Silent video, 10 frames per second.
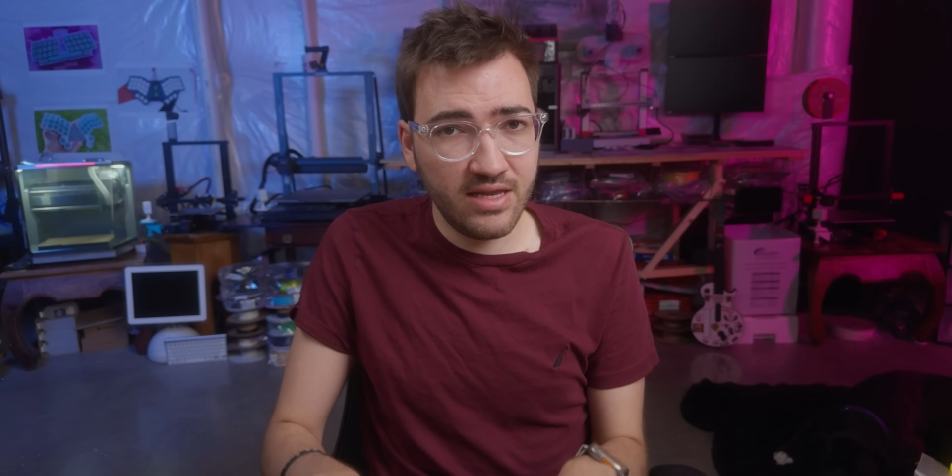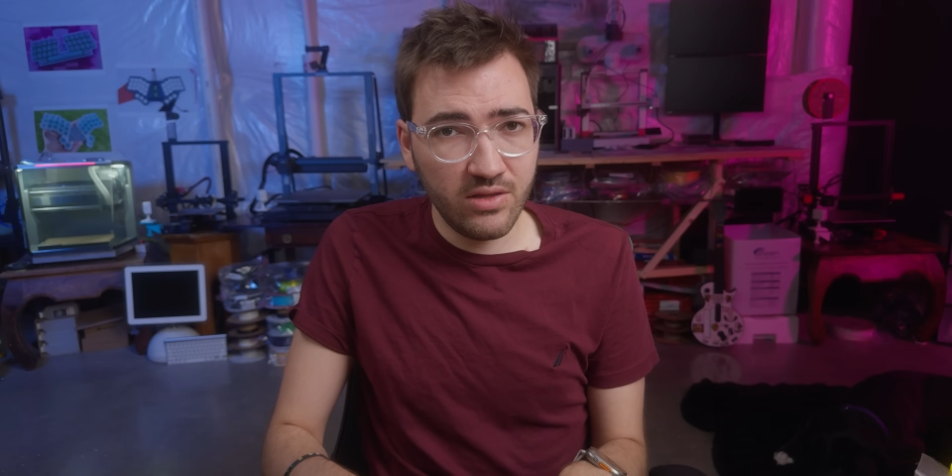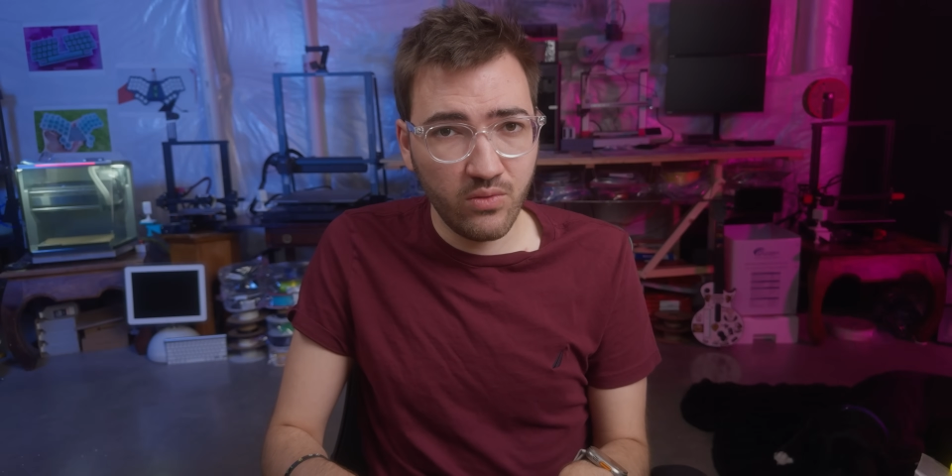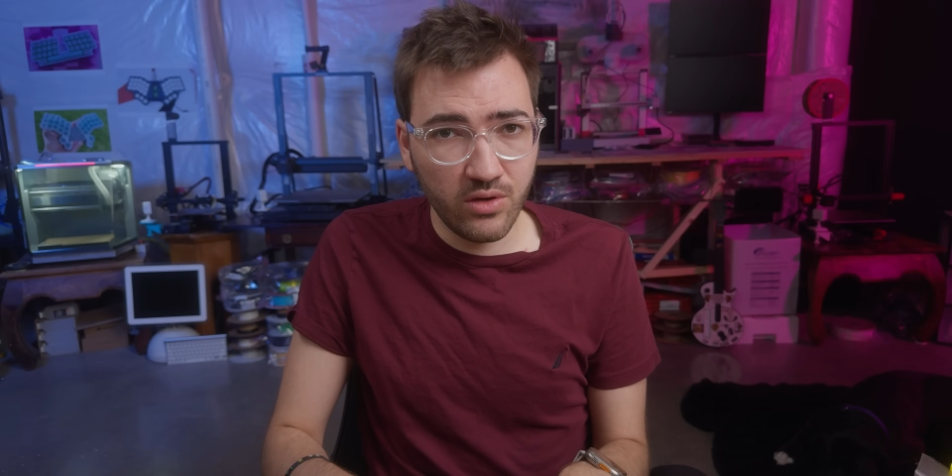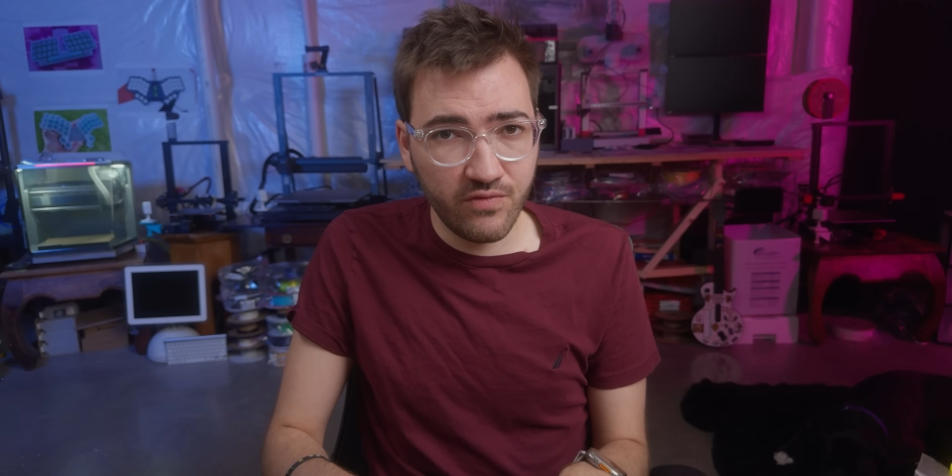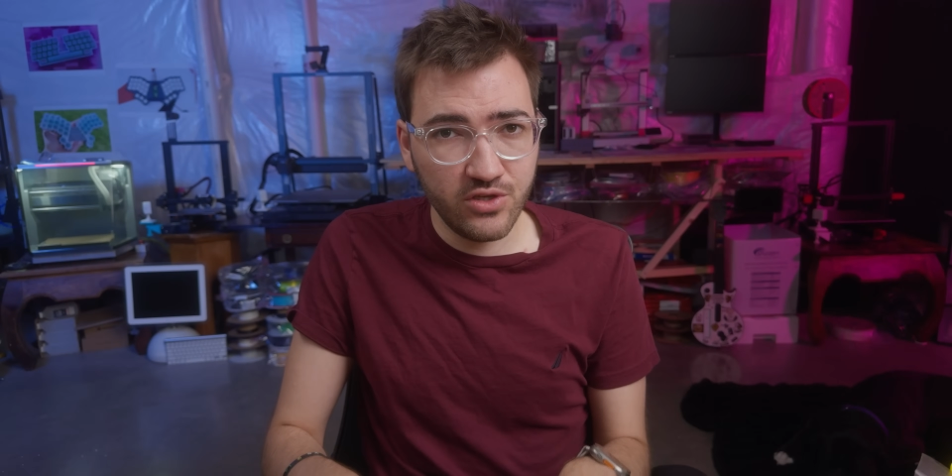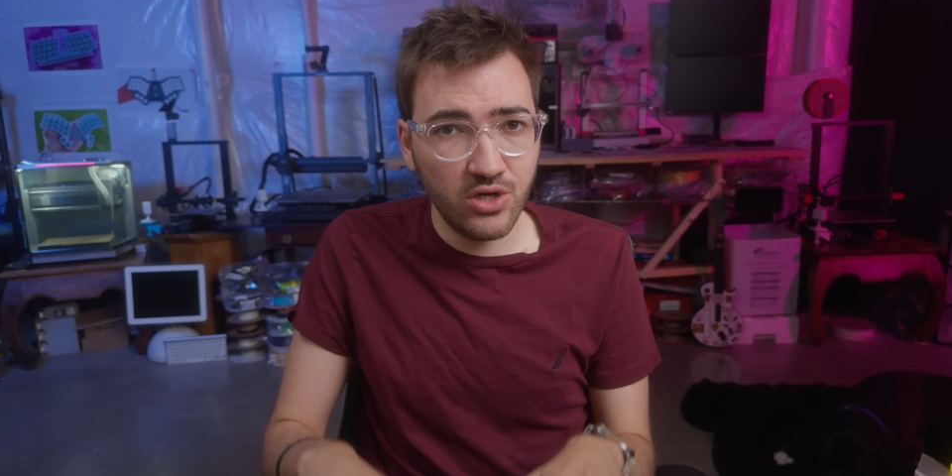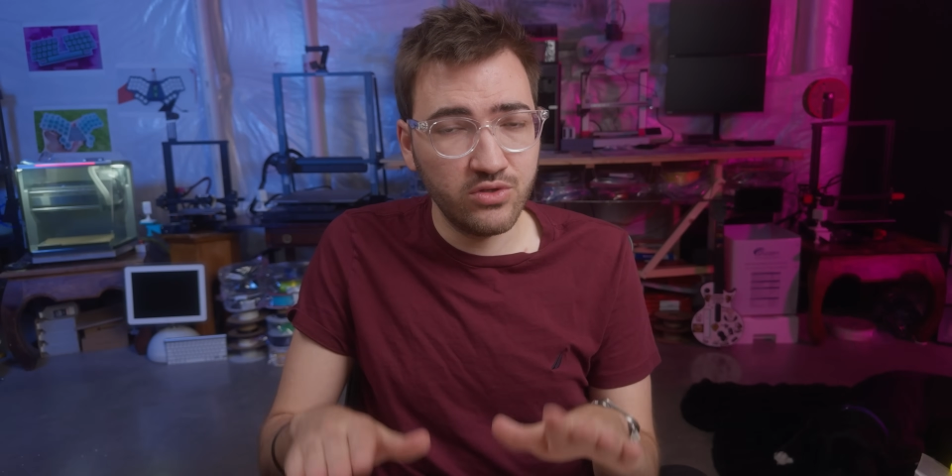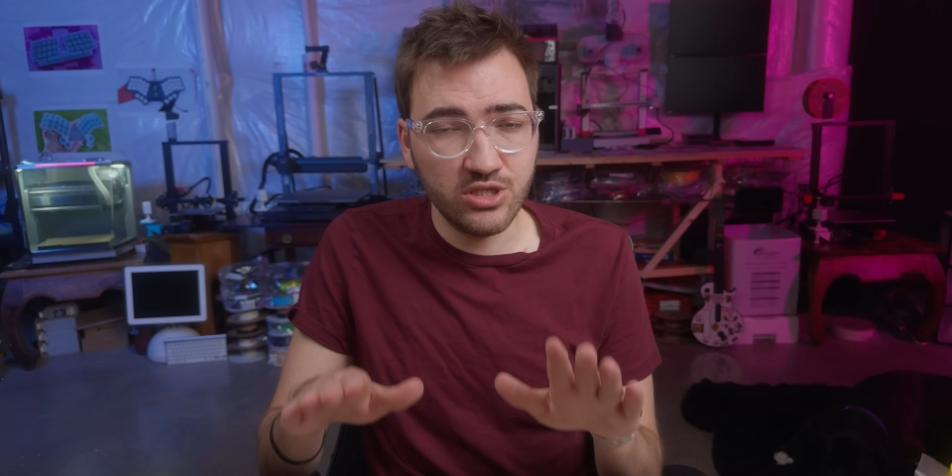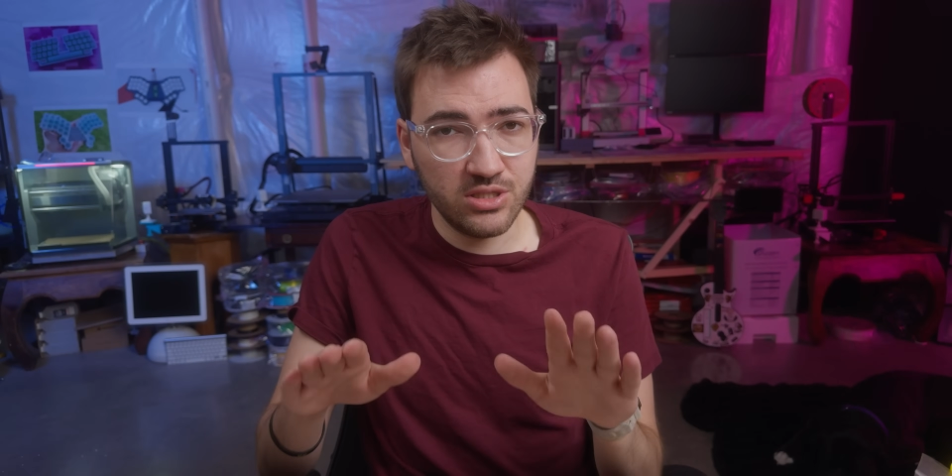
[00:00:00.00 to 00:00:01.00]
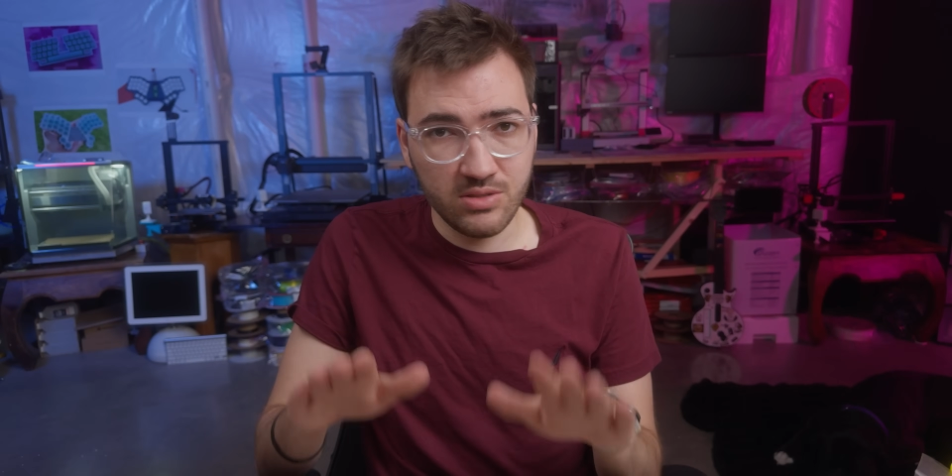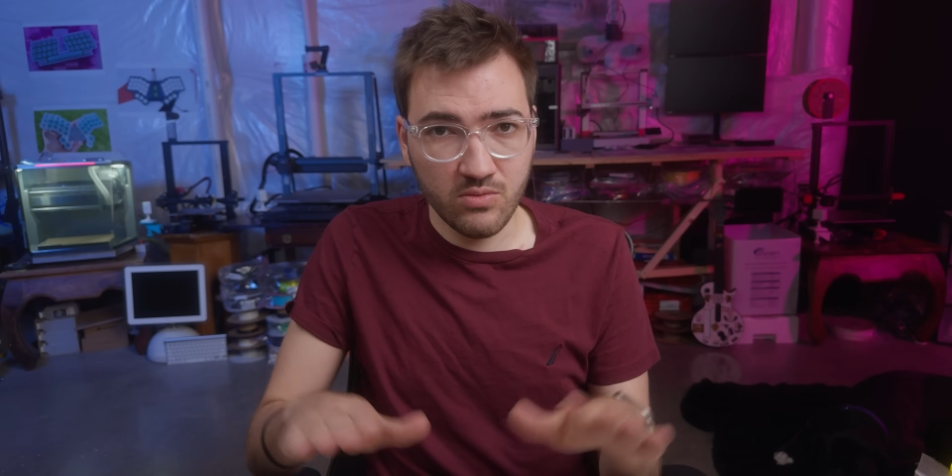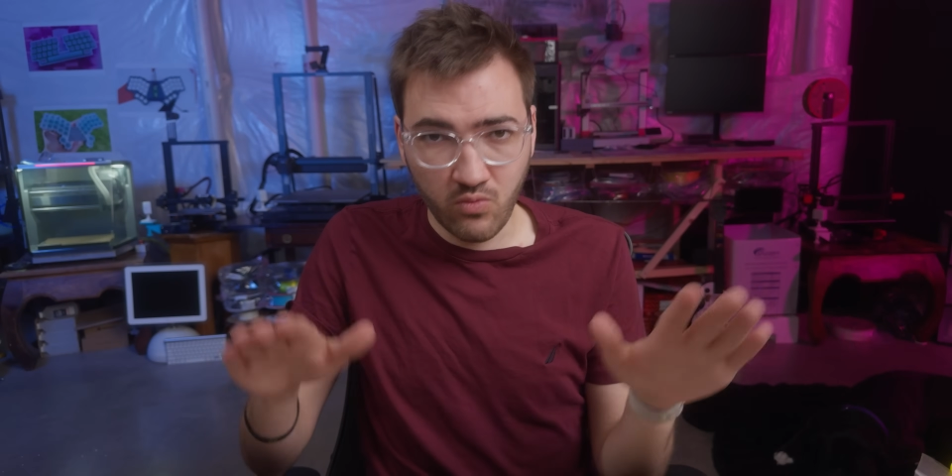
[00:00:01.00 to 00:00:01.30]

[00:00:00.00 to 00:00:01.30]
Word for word: the end of the world if you don't, just